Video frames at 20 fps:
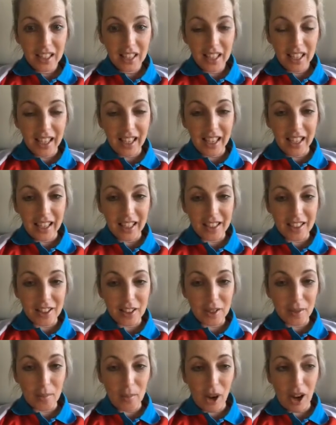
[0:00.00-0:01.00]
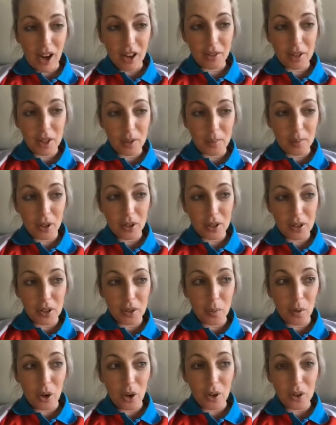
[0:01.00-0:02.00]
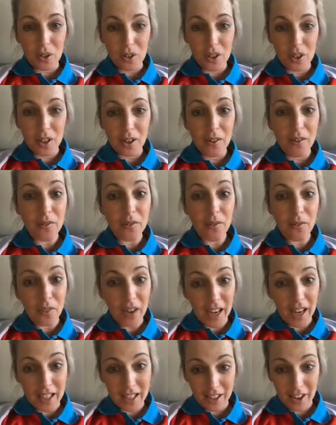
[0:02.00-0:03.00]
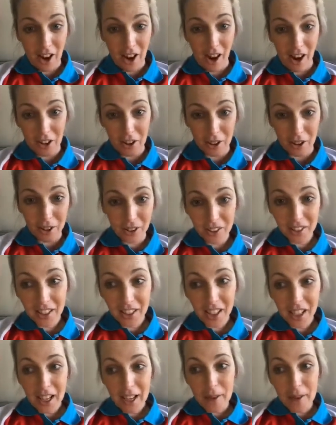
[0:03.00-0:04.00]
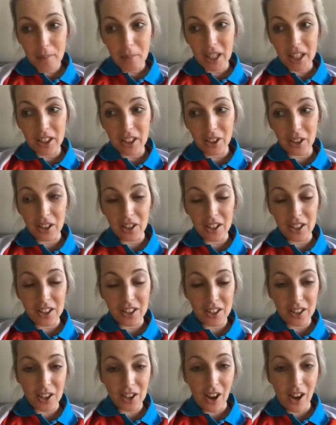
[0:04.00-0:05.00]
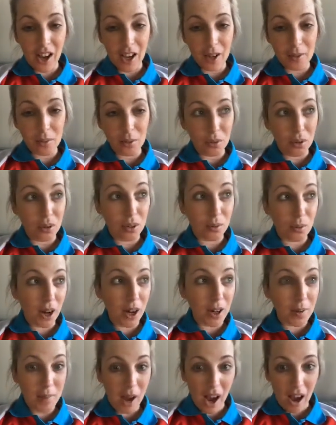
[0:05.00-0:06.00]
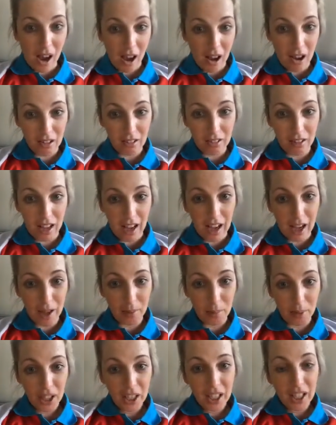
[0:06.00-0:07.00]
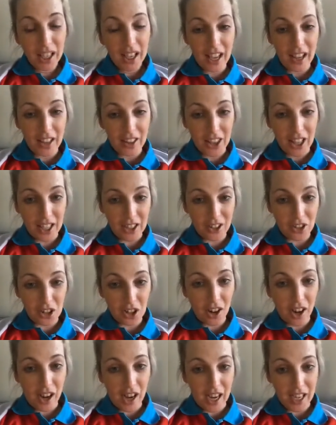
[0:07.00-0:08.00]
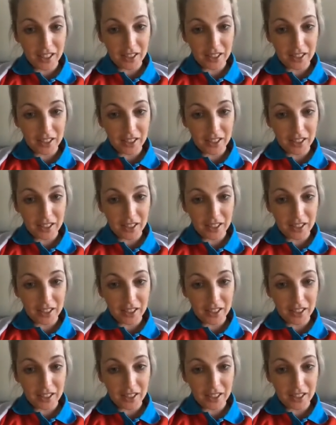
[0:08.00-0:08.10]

And my response was, fuck no, because I will throw my hole up and then die.